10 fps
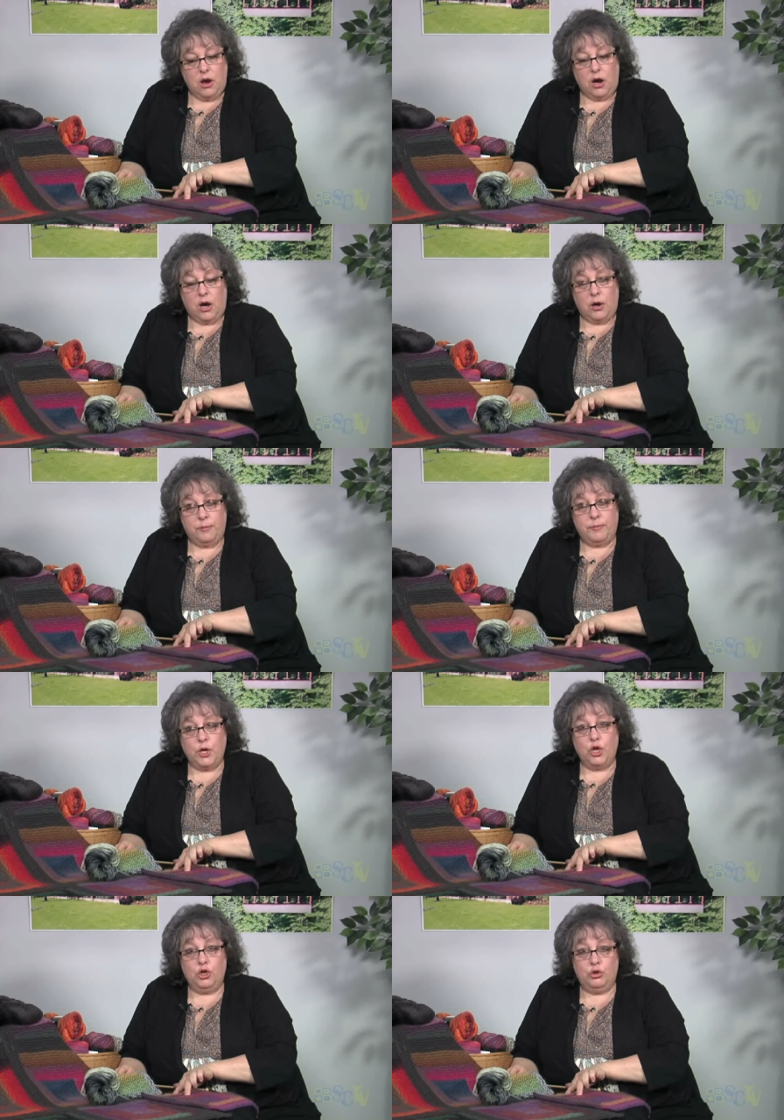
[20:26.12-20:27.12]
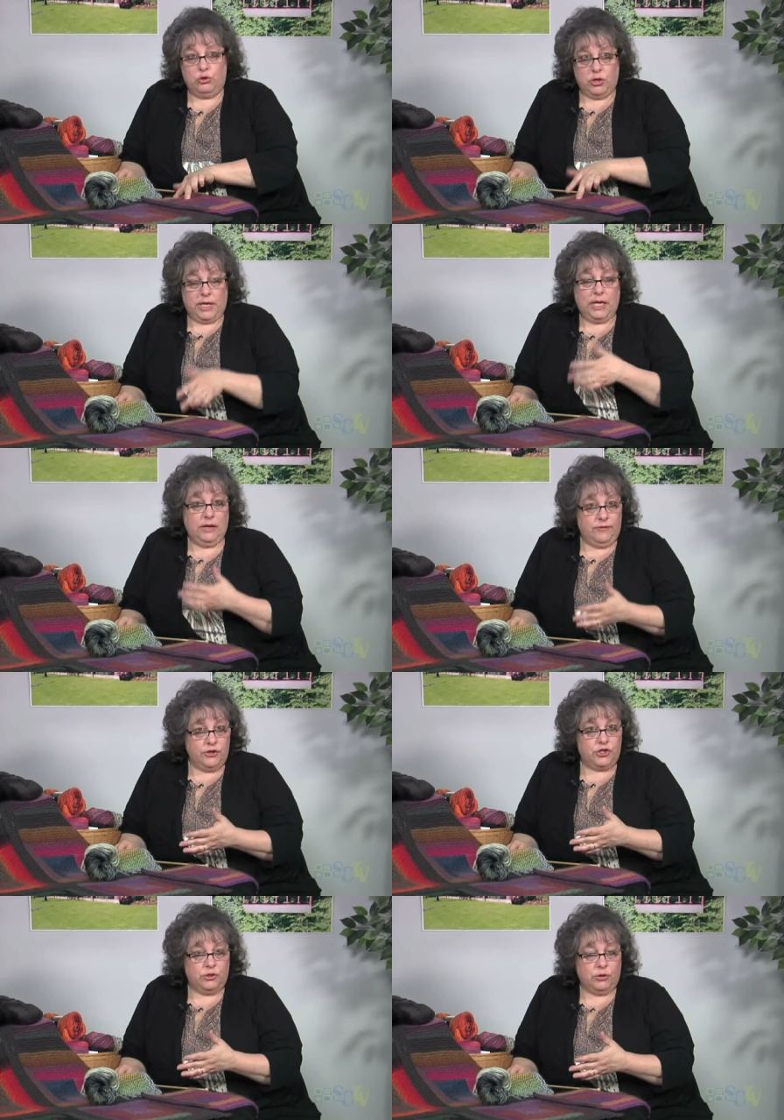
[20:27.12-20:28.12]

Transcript: Um, you could even do,